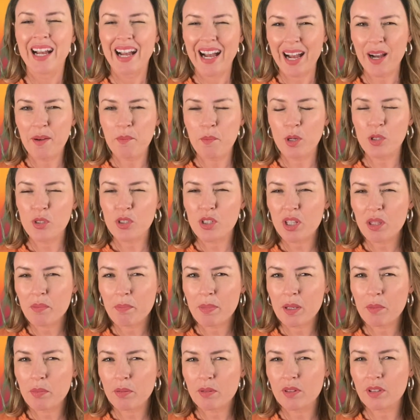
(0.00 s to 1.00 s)
Are most of the
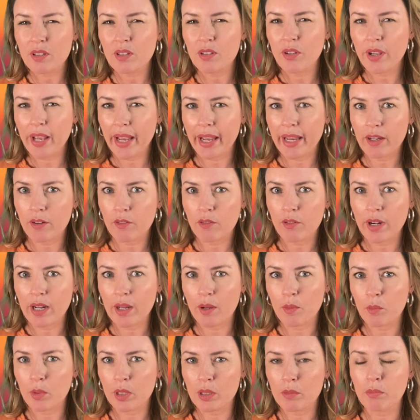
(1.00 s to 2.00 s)
people that you hang around
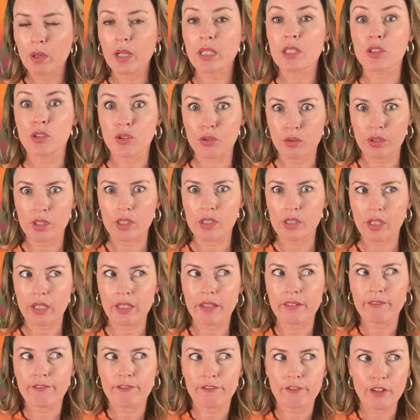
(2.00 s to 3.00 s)
with by choice,
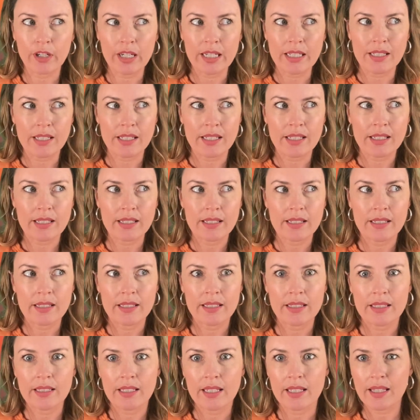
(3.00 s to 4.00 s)
like friends,
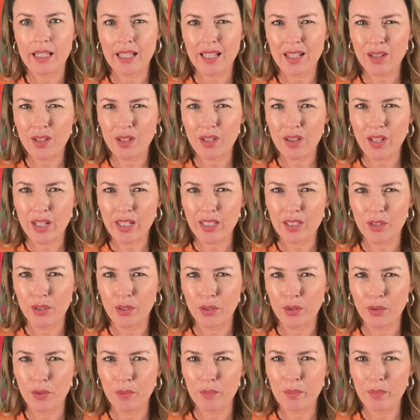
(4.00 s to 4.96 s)
are they a lot like you